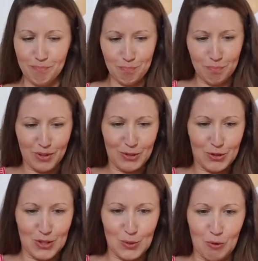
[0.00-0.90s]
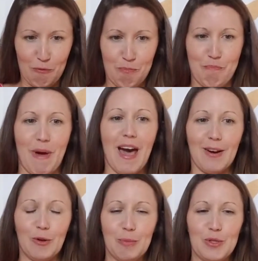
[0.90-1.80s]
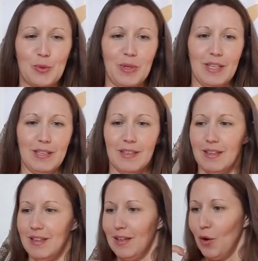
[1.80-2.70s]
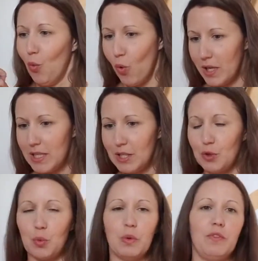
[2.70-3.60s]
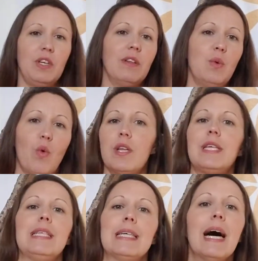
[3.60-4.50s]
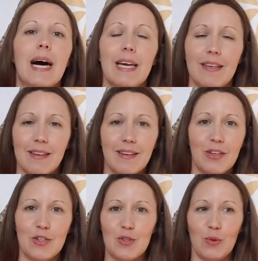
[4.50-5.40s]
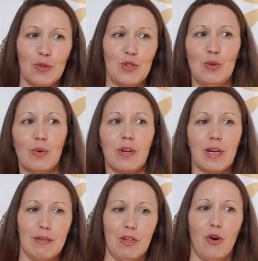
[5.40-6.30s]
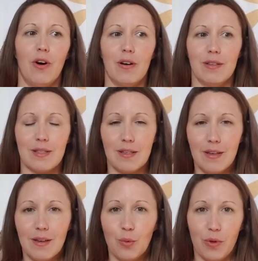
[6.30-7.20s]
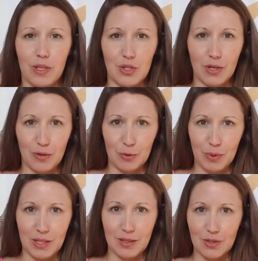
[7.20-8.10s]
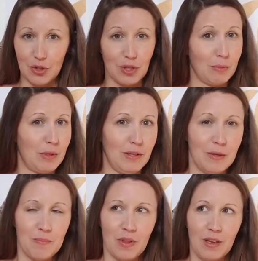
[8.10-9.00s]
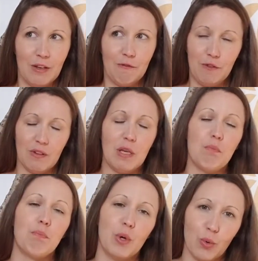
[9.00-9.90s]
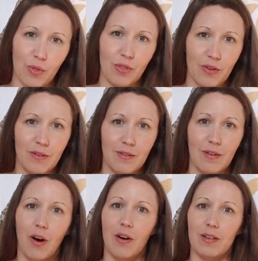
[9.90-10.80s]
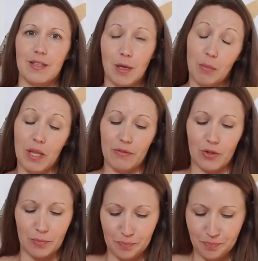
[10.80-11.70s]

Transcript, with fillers: but there's this sort of battle between wanting to reveal and wanting to hide. So the two are kind of at odds with each other because you're going to be feeling both on some level.